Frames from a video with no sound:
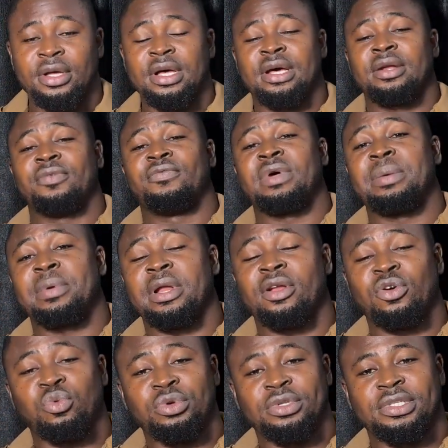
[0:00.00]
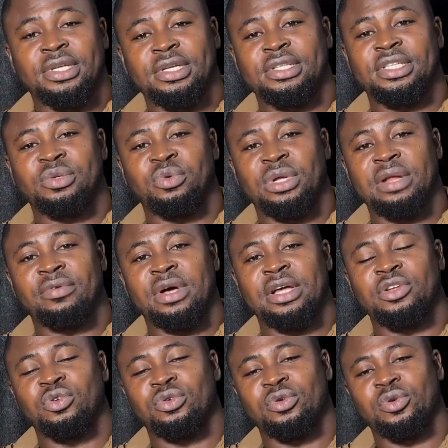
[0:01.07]
and vibe along with it whenever
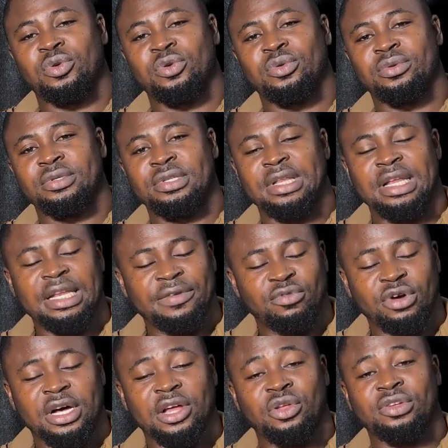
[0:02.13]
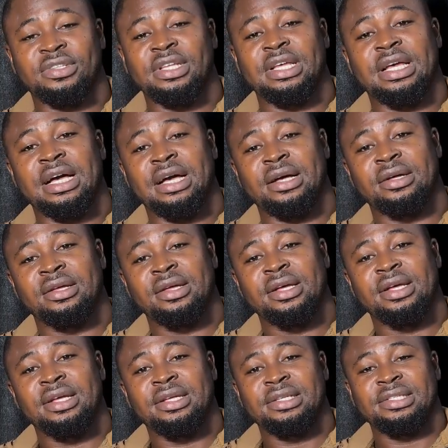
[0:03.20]
your lead vocal, your singer
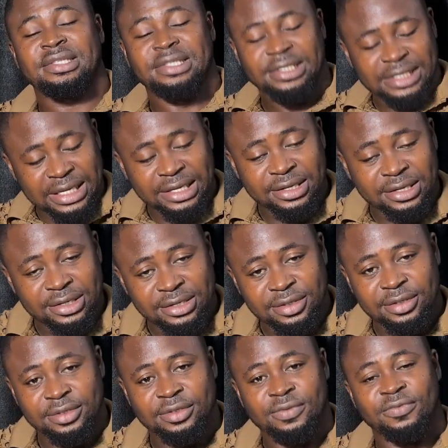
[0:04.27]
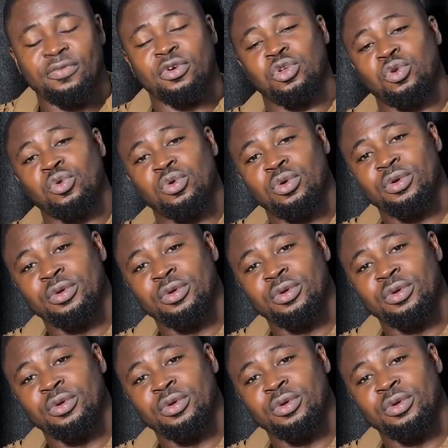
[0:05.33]
sing for you,